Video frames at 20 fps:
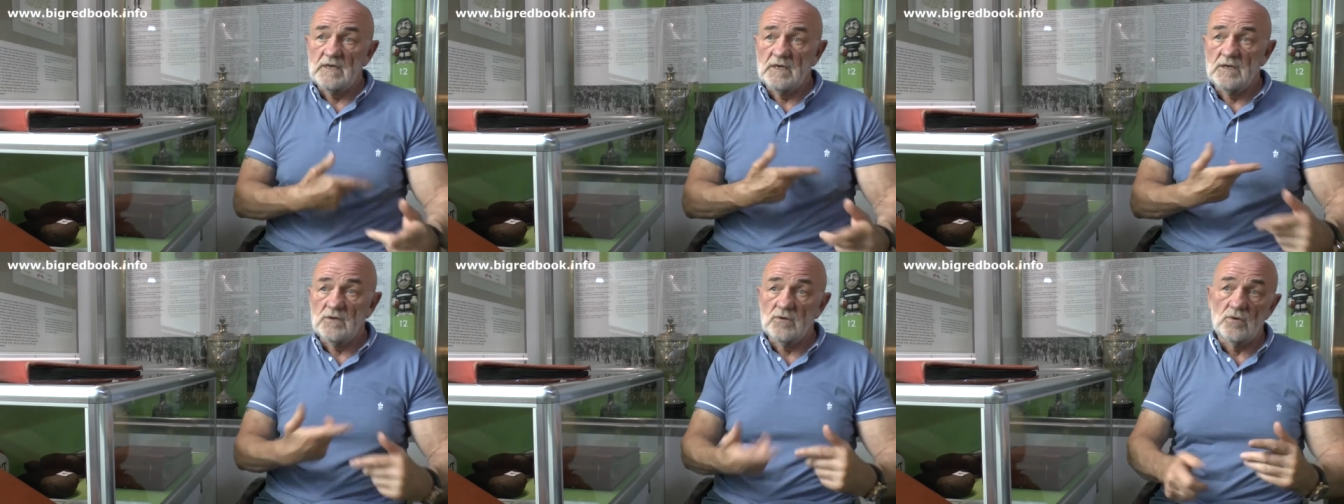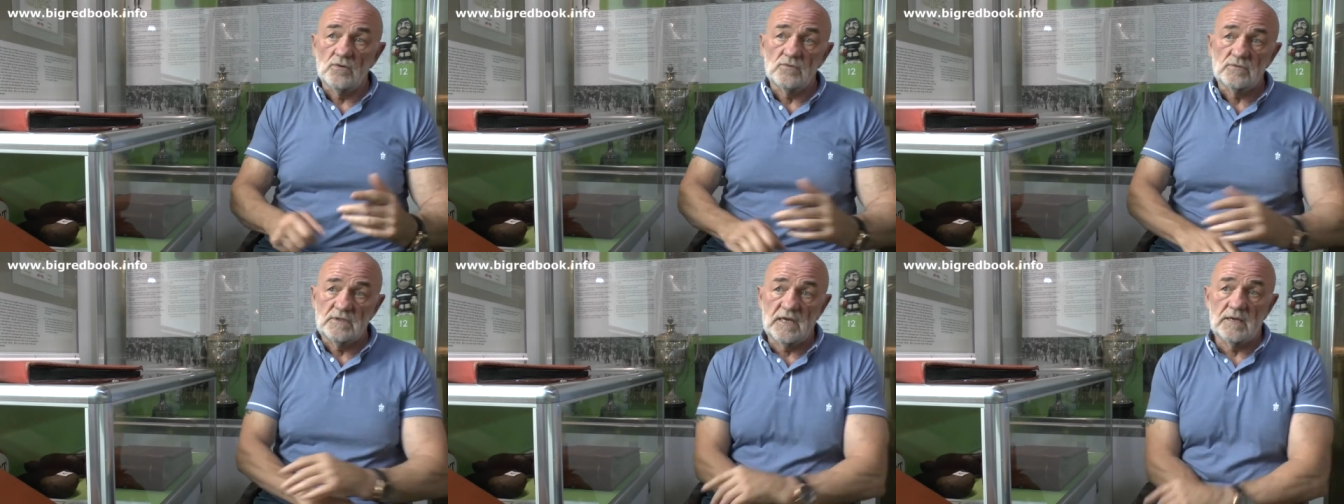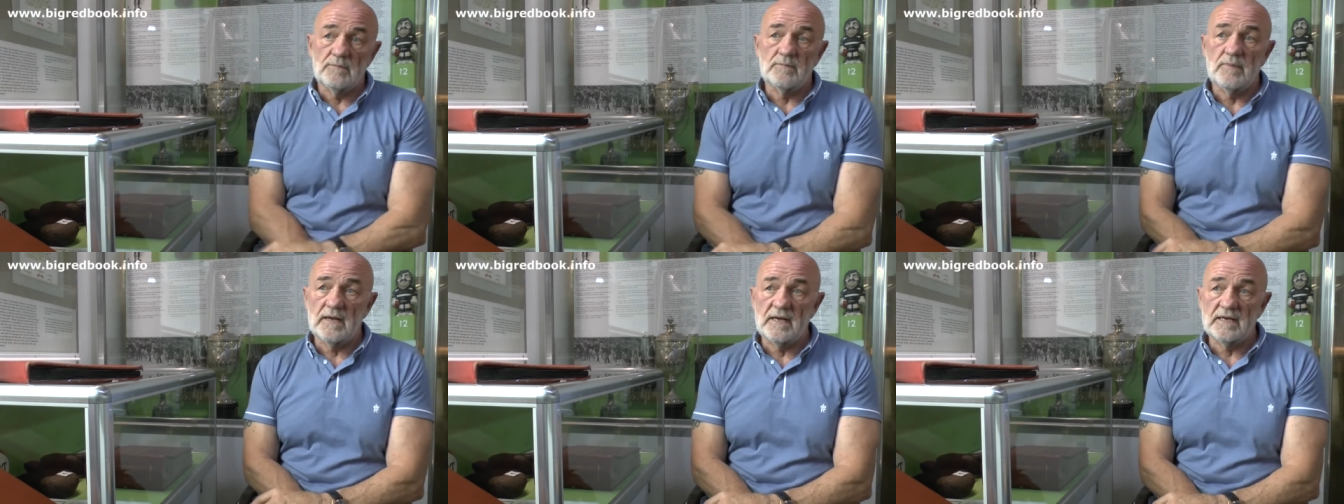you know,
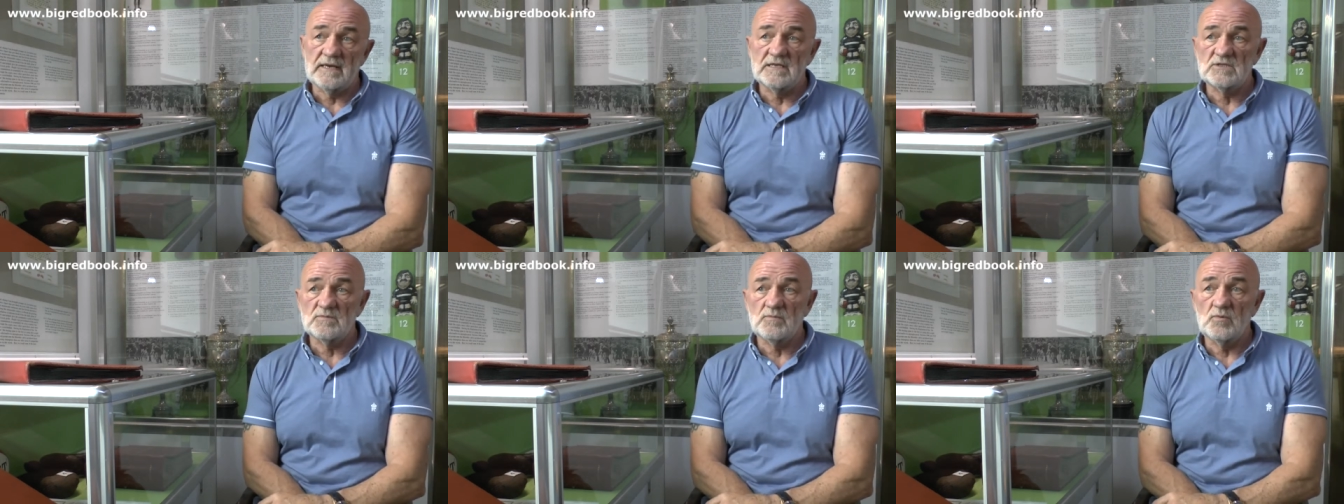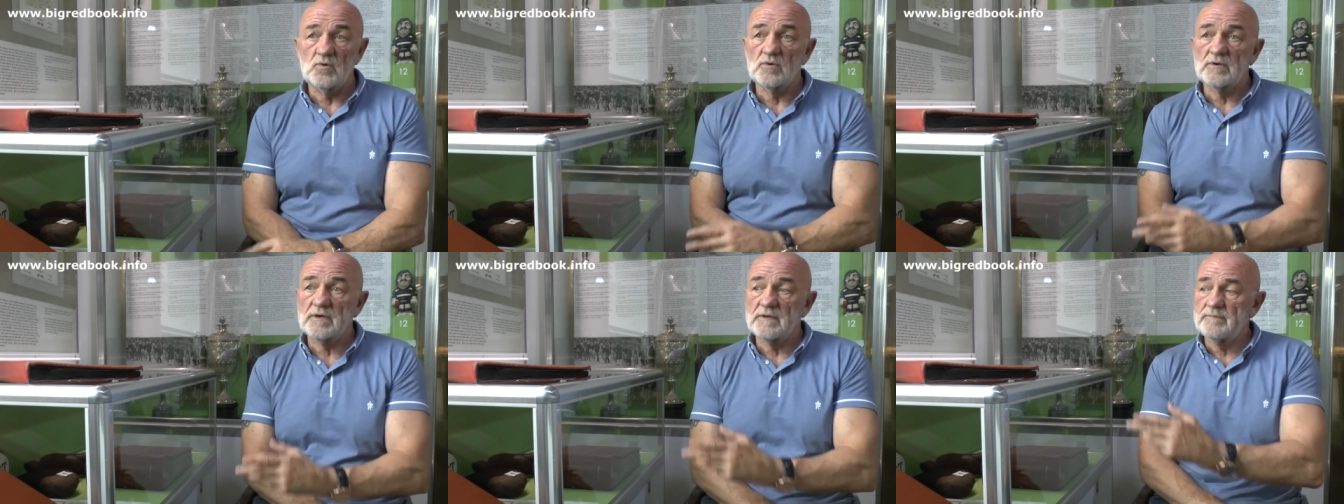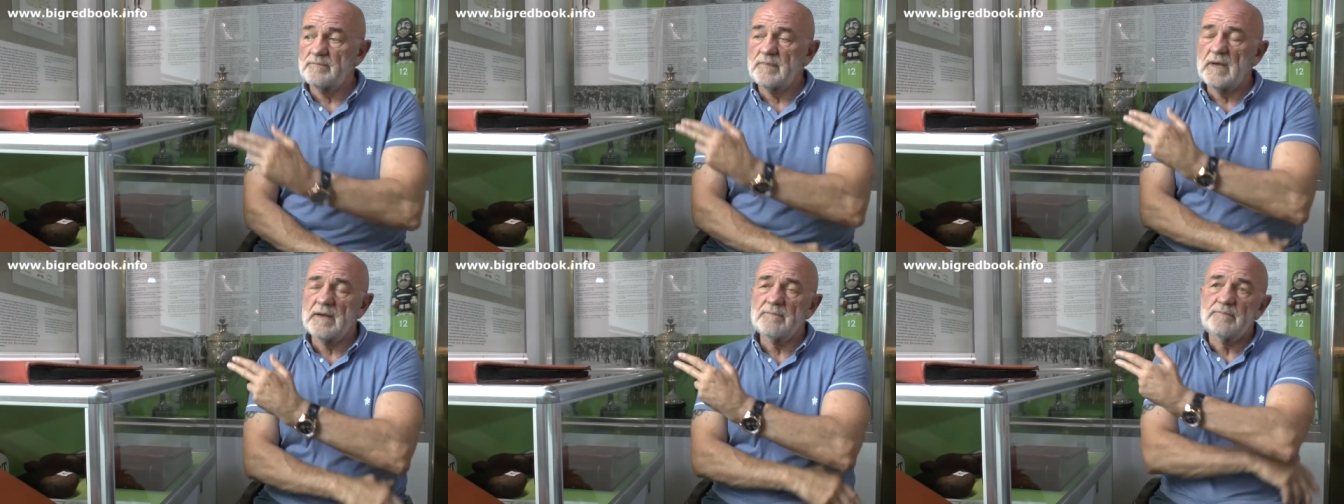take part in sport
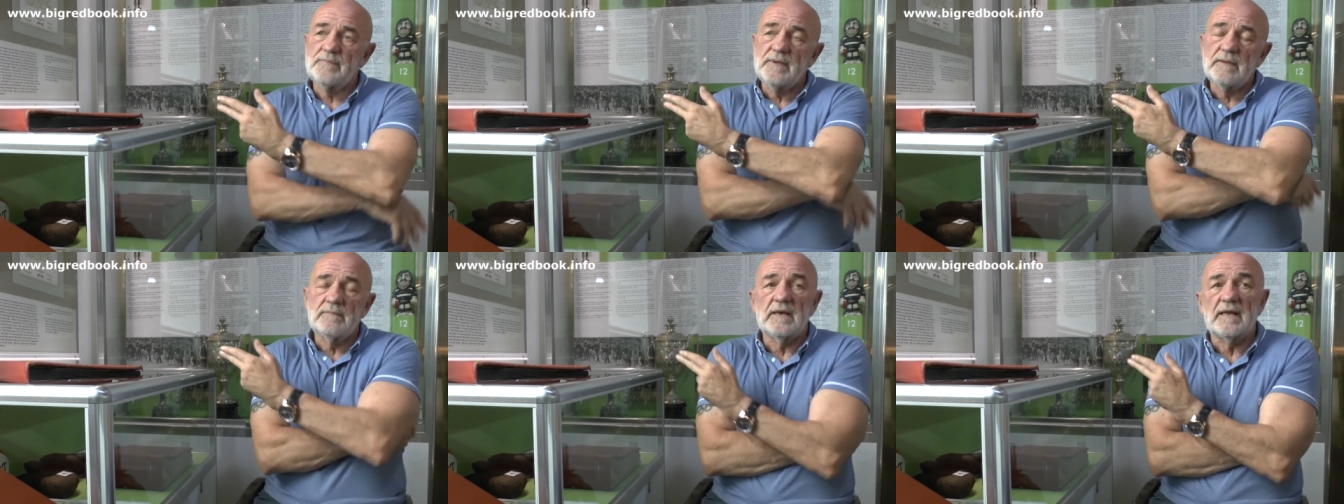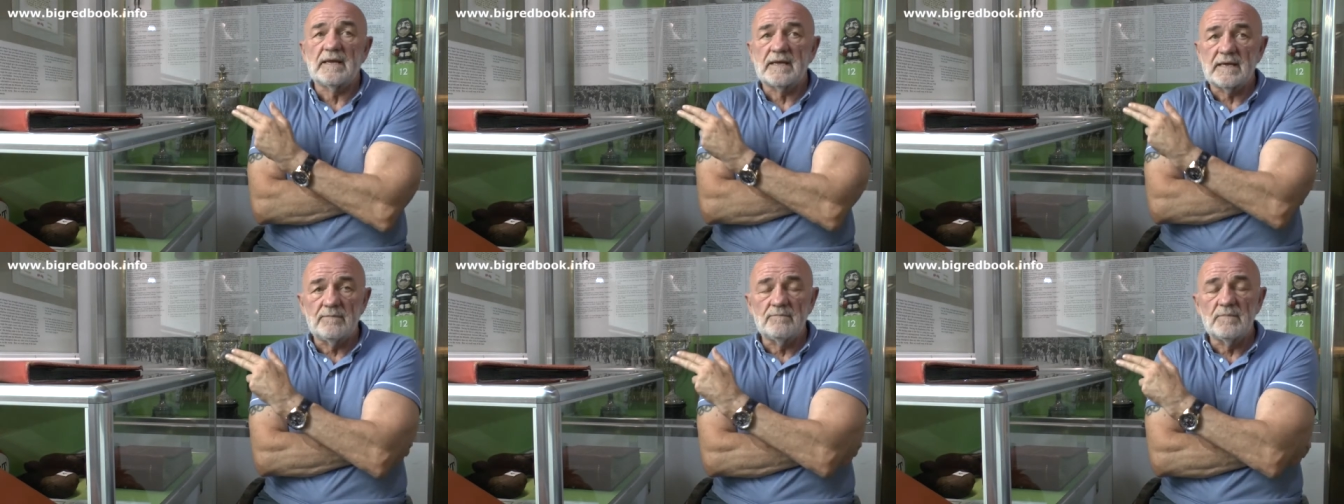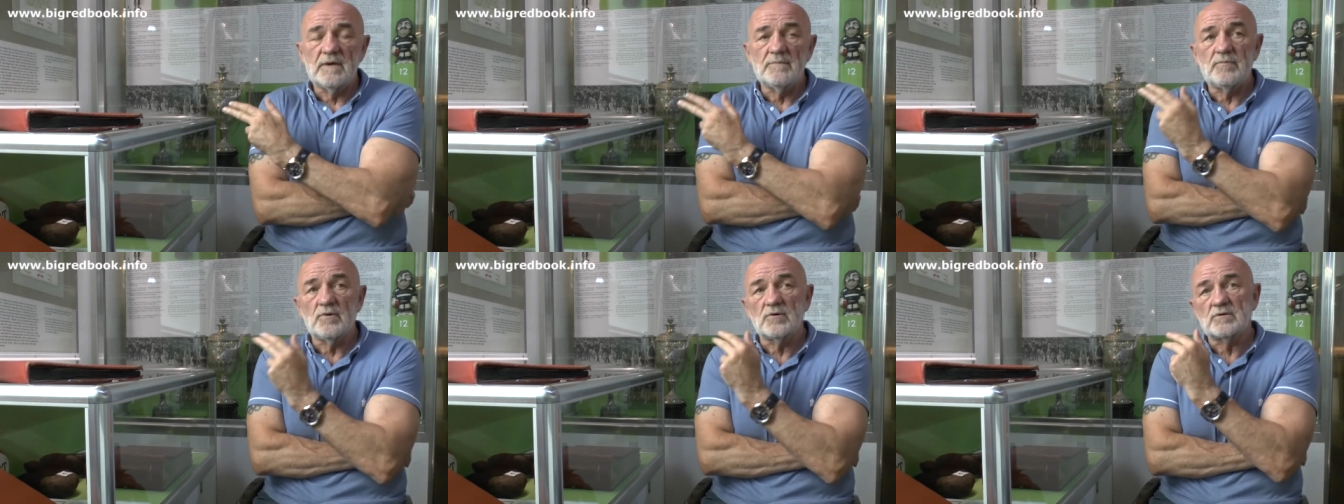and, and people like in
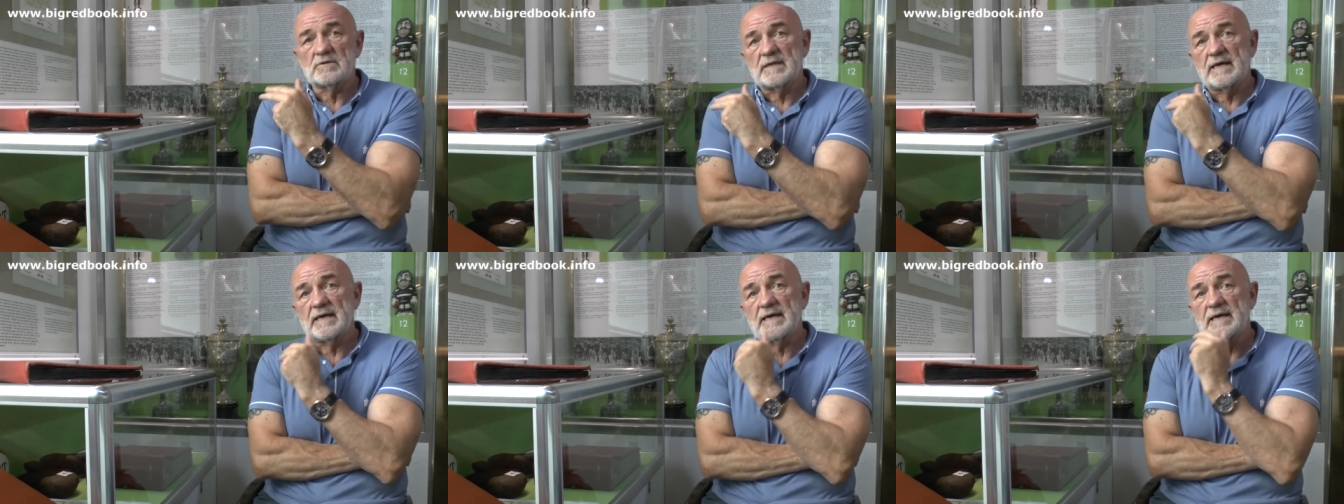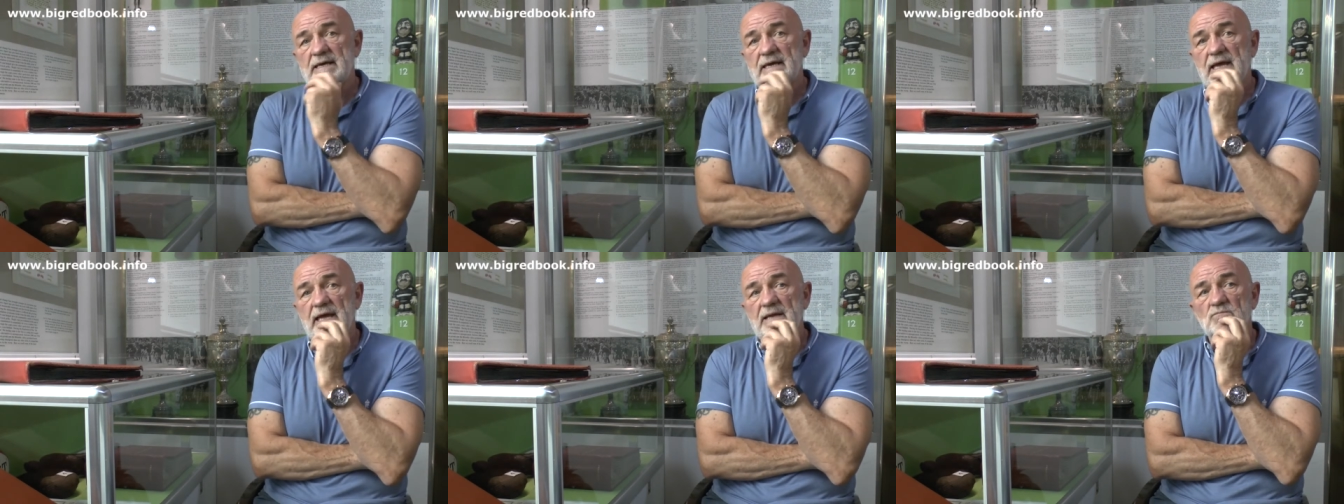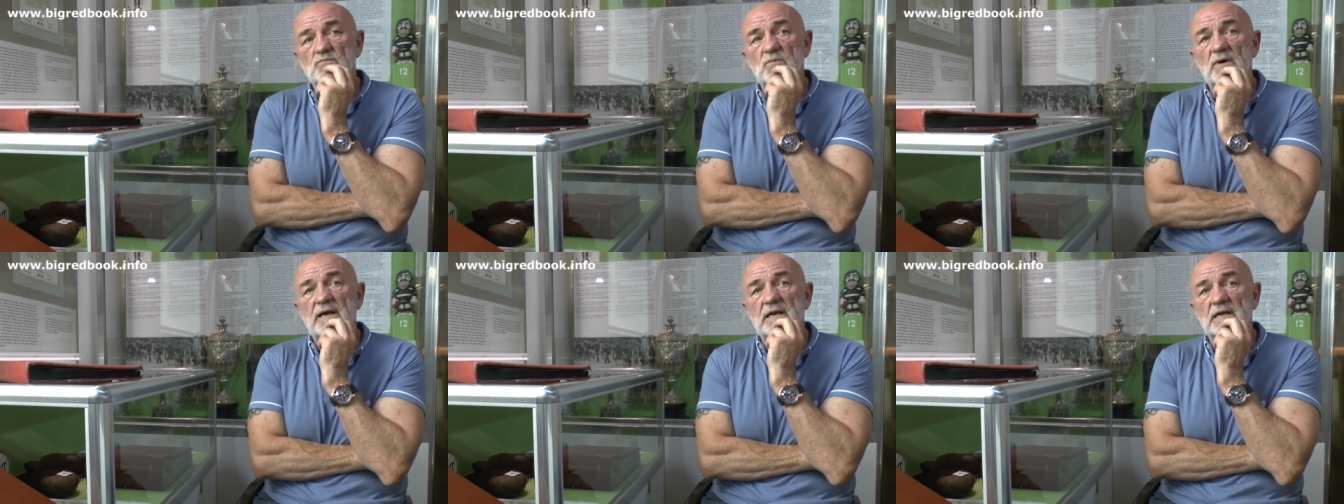my book there,
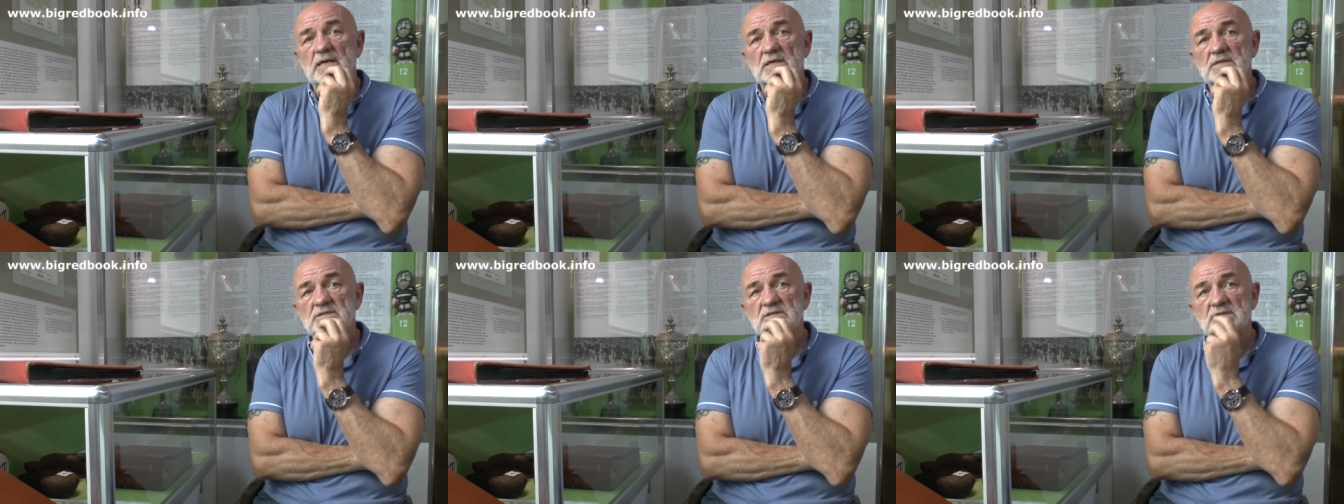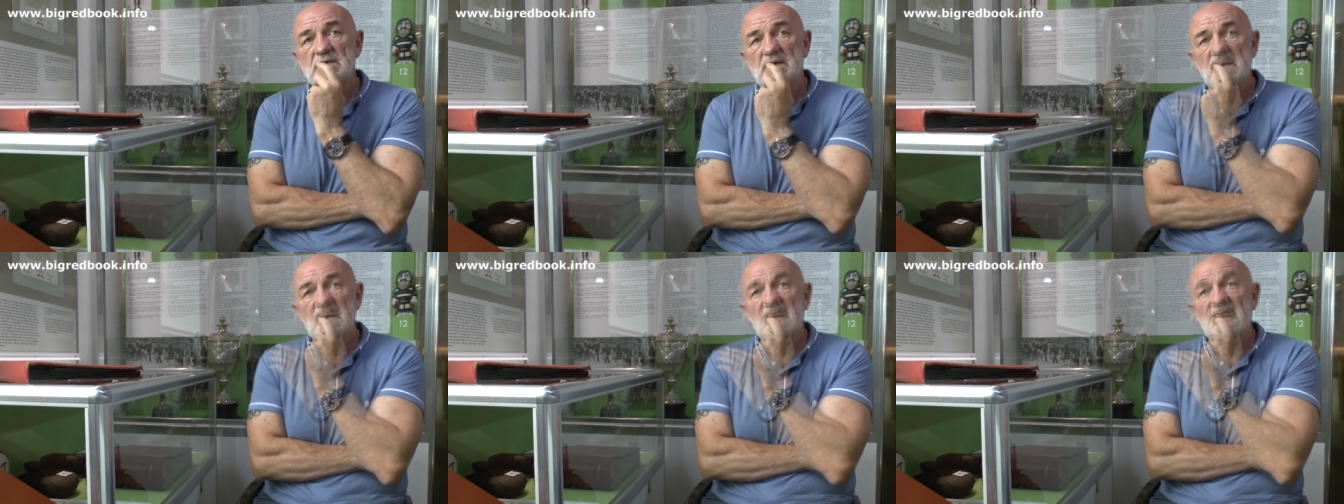Ken Wells.